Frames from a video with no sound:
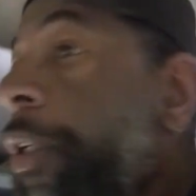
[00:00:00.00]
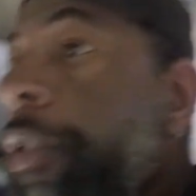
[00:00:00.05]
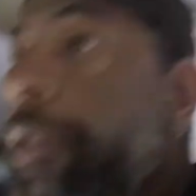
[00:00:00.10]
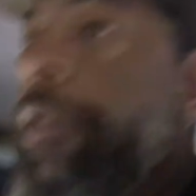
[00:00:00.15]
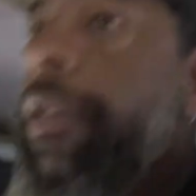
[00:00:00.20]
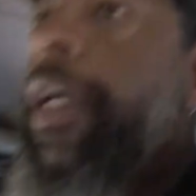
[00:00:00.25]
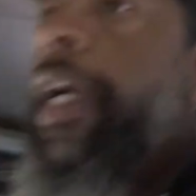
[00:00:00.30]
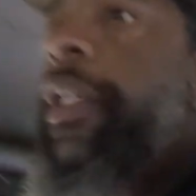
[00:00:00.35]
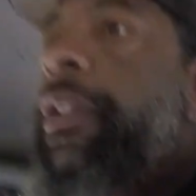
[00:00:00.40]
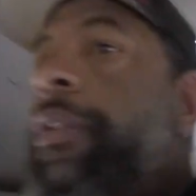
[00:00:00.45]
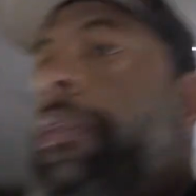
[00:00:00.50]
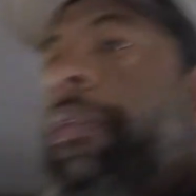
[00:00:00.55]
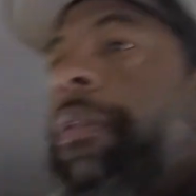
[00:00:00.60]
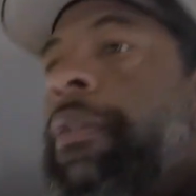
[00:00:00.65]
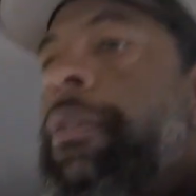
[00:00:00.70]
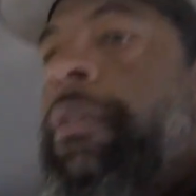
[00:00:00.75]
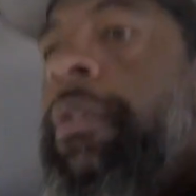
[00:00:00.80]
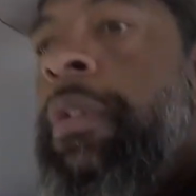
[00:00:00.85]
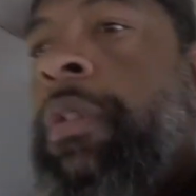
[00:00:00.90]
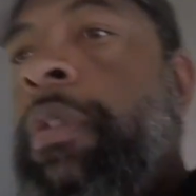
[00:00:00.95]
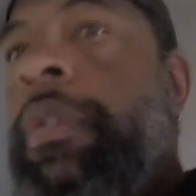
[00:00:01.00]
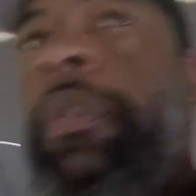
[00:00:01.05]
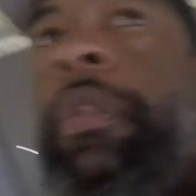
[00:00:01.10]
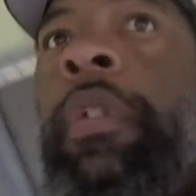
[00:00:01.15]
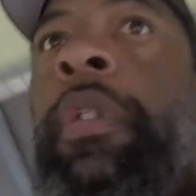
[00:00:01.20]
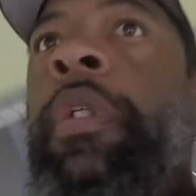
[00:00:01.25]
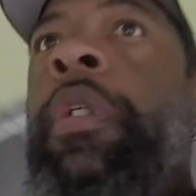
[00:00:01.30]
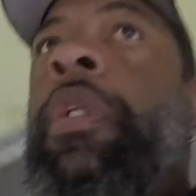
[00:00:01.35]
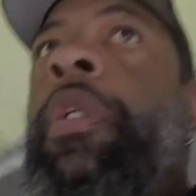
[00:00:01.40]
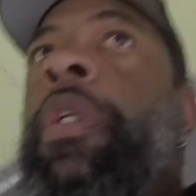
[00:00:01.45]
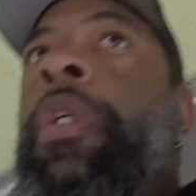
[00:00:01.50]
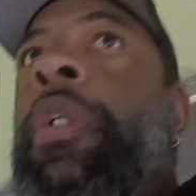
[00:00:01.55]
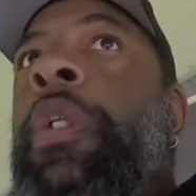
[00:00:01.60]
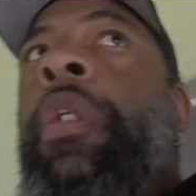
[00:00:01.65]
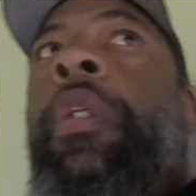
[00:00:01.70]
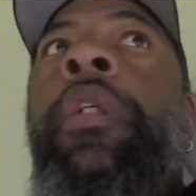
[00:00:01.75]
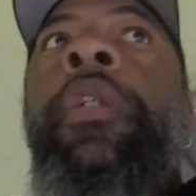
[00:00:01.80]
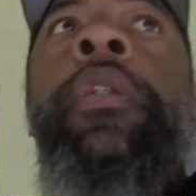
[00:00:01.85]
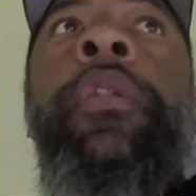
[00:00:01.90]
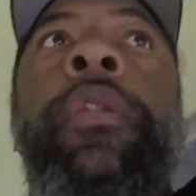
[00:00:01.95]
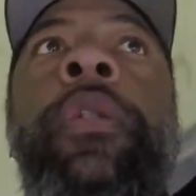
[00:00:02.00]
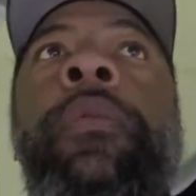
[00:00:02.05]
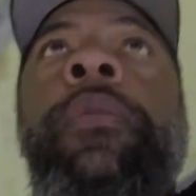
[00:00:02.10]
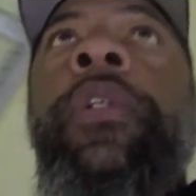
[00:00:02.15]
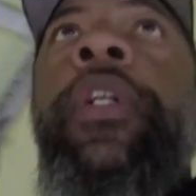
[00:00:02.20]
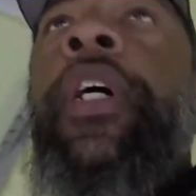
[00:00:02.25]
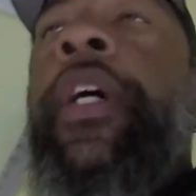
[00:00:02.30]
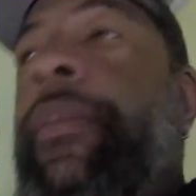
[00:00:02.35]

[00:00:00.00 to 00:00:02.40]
gonna do that too. So we'll